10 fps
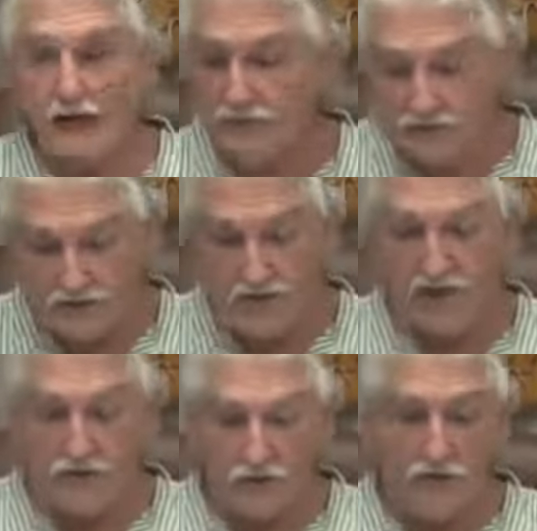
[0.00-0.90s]
I'm just
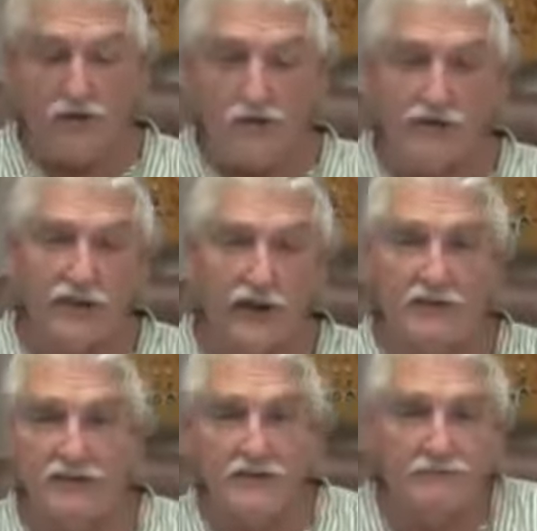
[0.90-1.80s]
saying, your world will
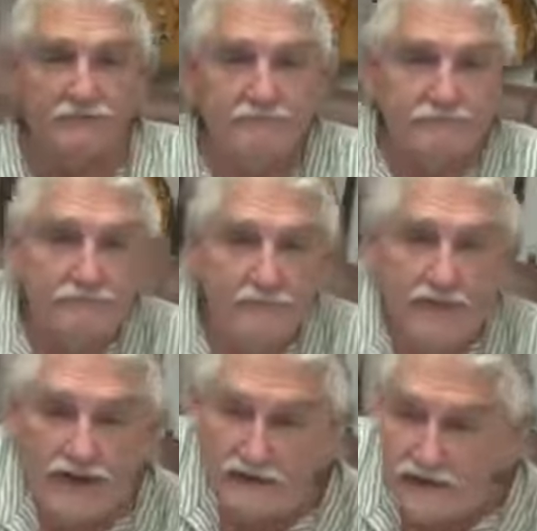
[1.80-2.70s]
change.
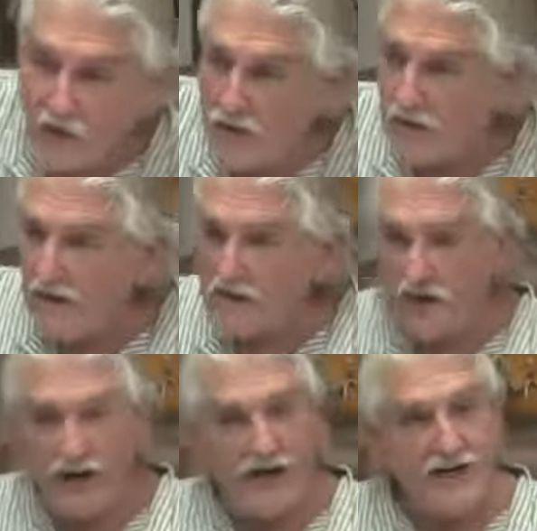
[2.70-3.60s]
And so
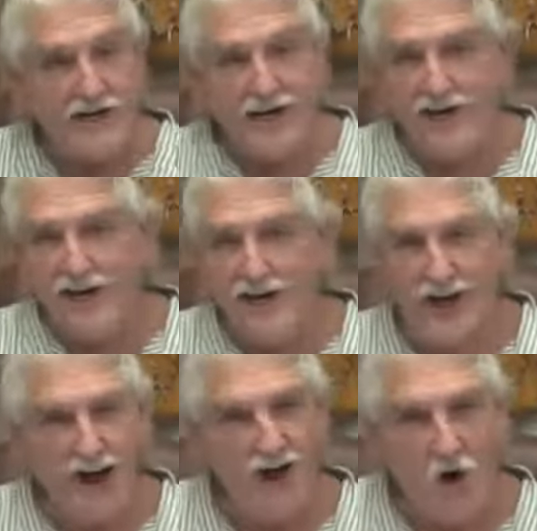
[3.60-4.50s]
try to dig
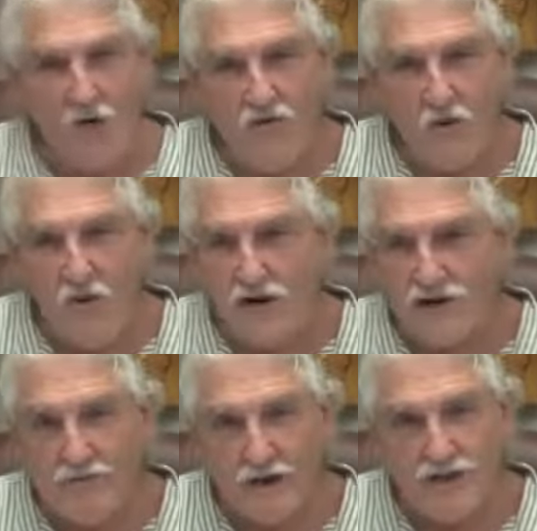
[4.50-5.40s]
in and go for it
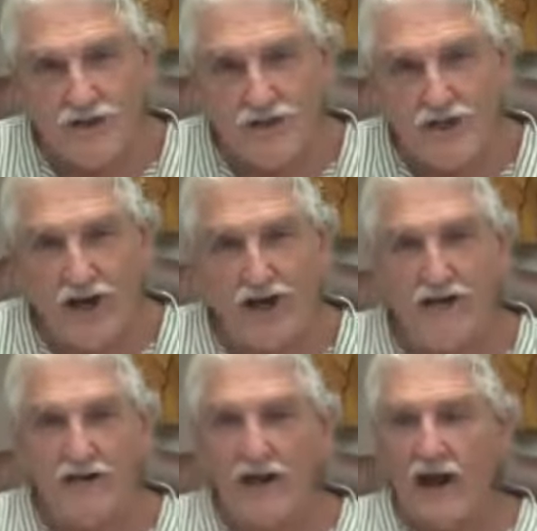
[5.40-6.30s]
as much as you
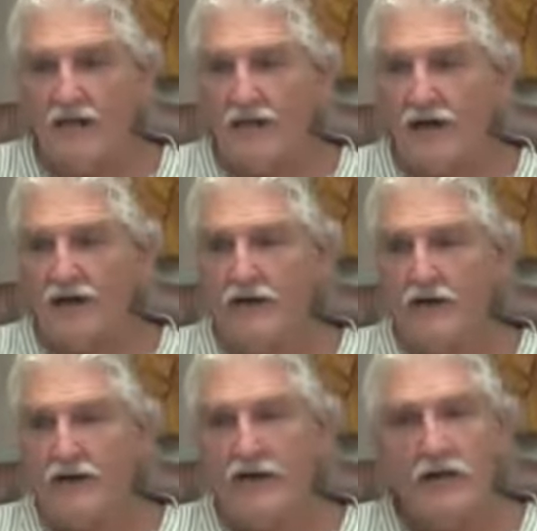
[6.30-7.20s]
can. And then
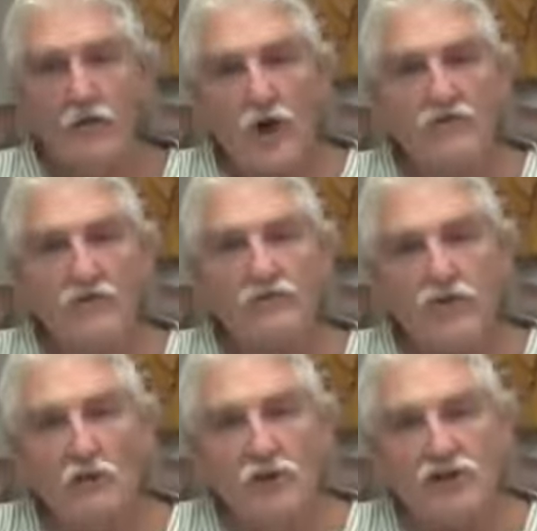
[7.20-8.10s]
Get away from
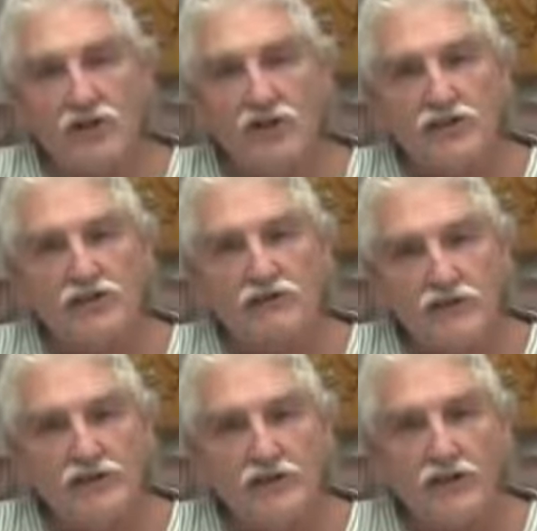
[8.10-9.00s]
so much attention
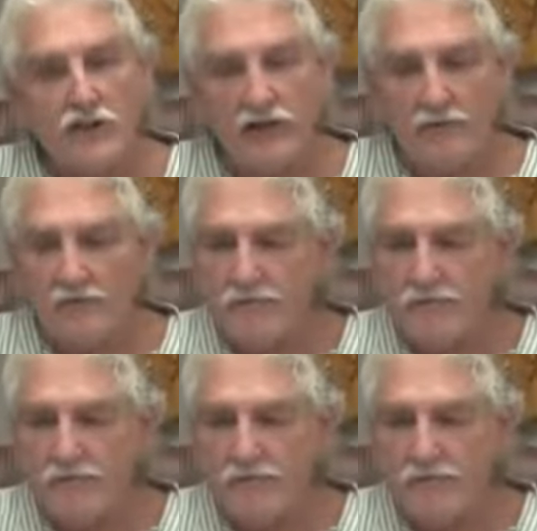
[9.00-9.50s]
physically.